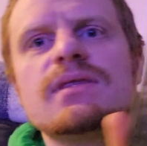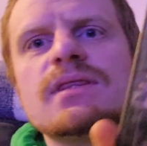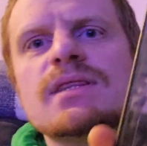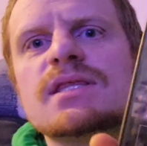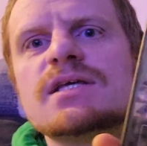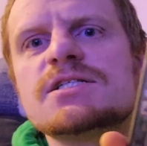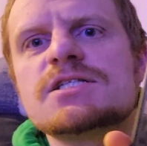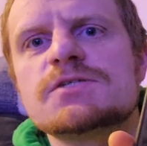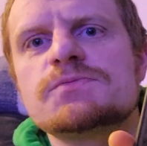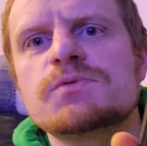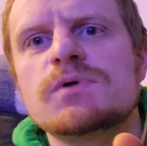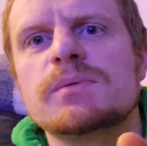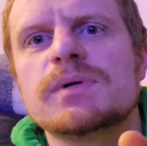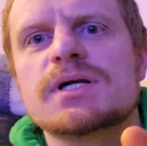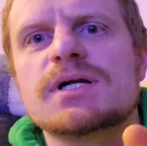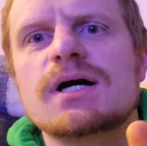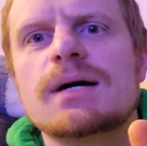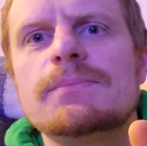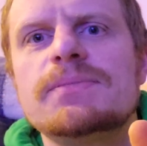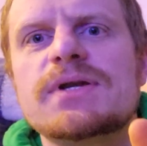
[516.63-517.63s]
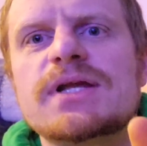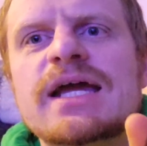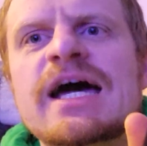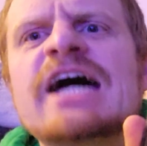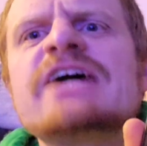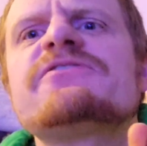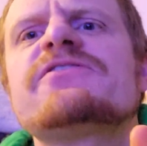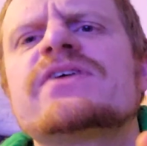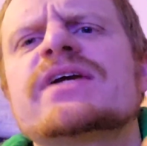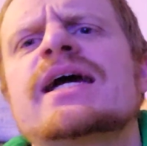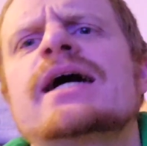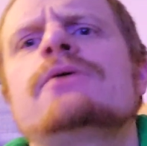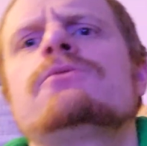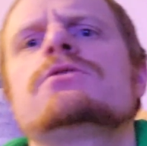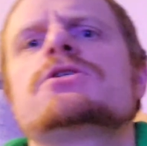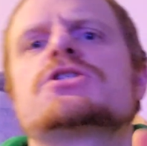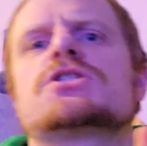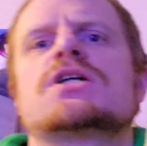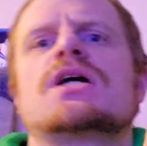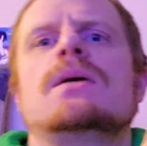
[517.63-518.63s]
this is from a company. I forgot
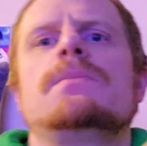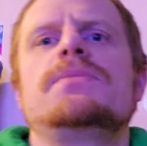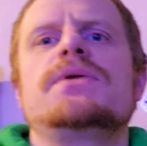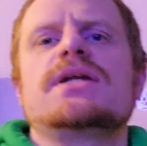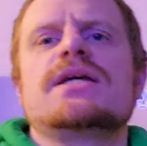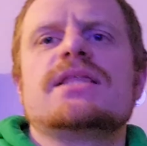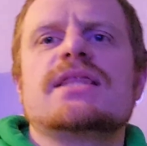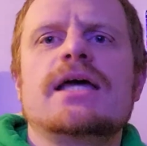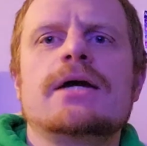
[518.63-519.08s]
which company.